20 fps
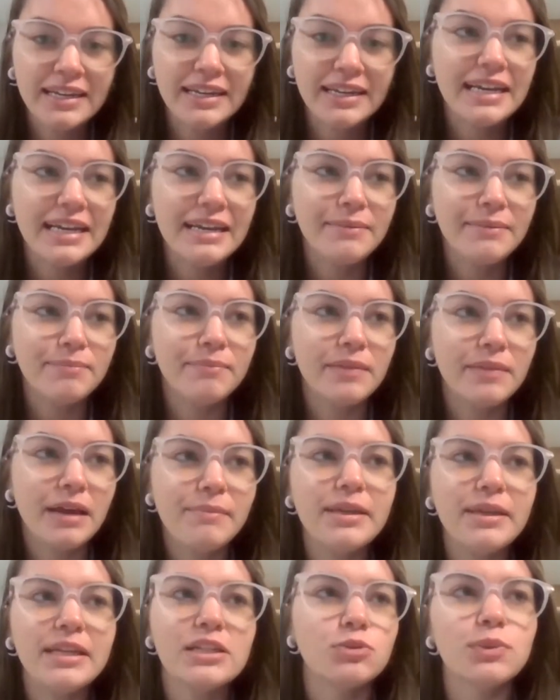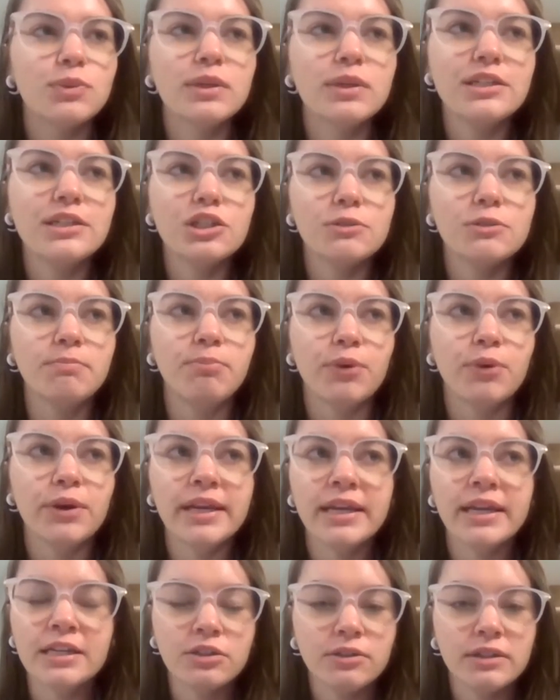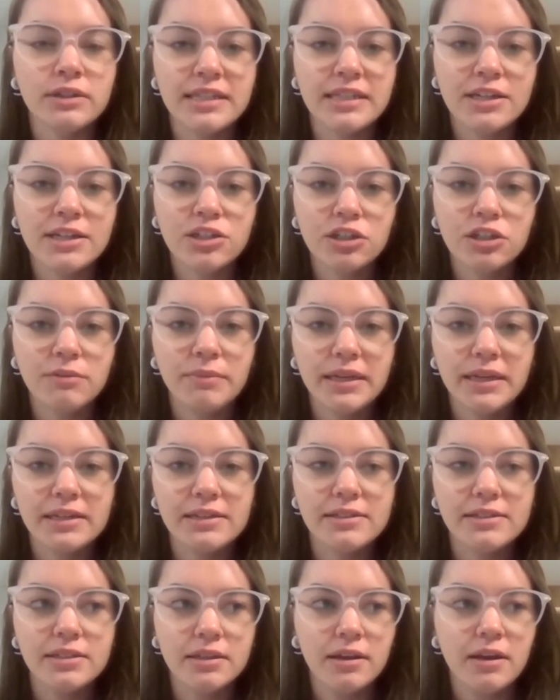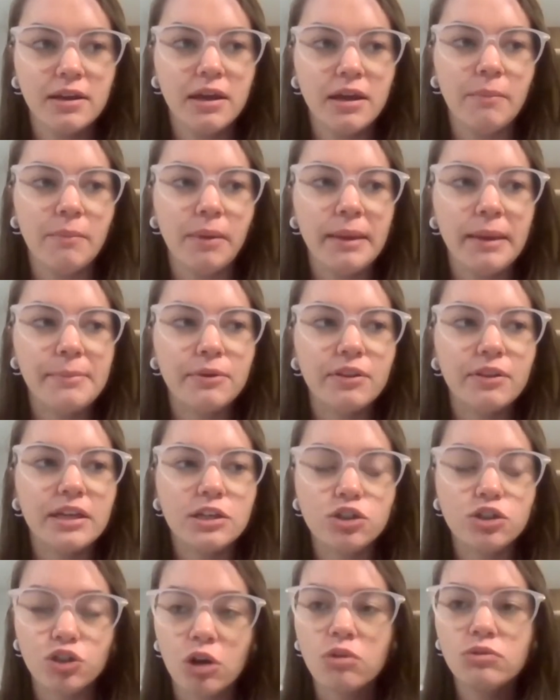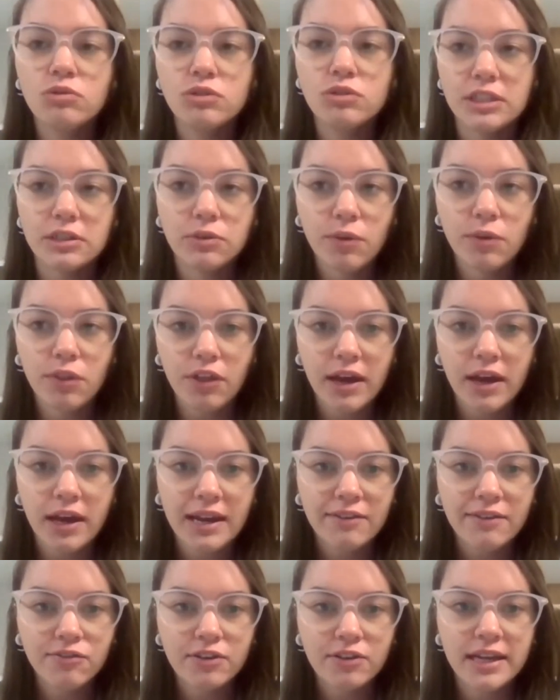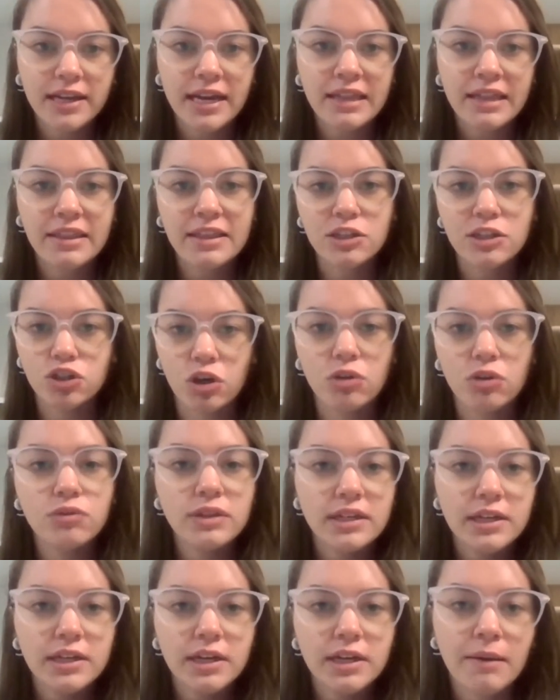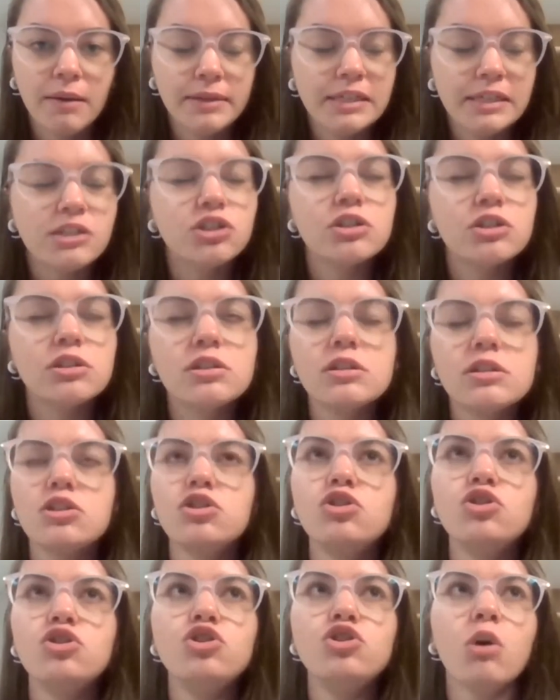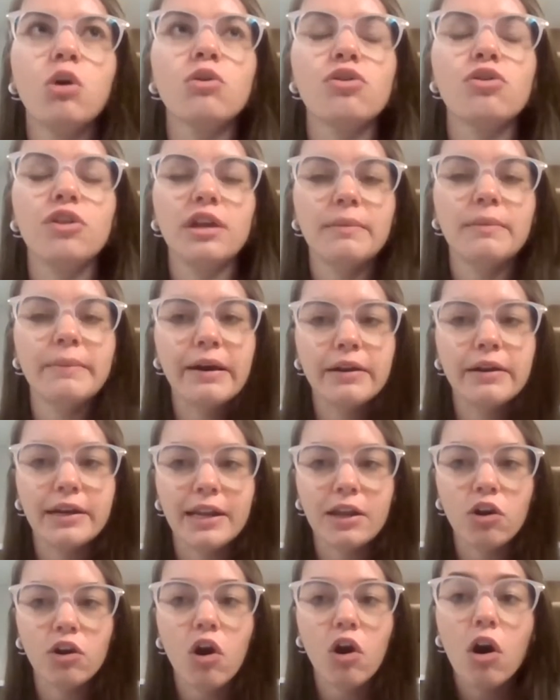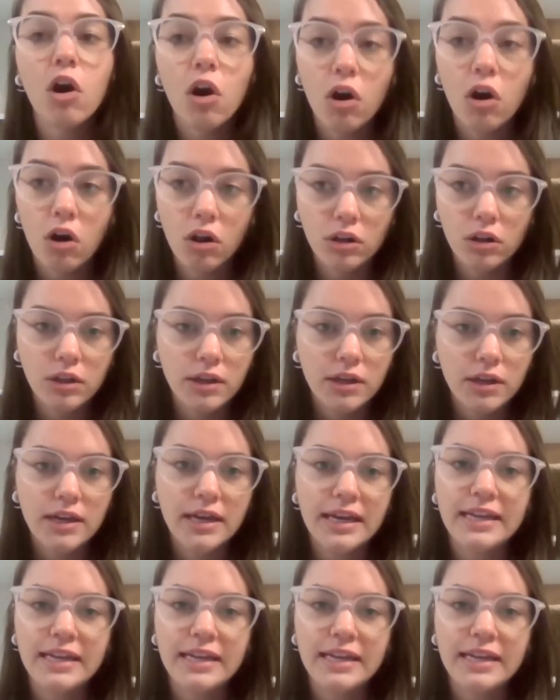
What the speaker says: And it's really just bringing it to attention, because people that don't deal with that every day, that don't need accommodations, don't think about it at all.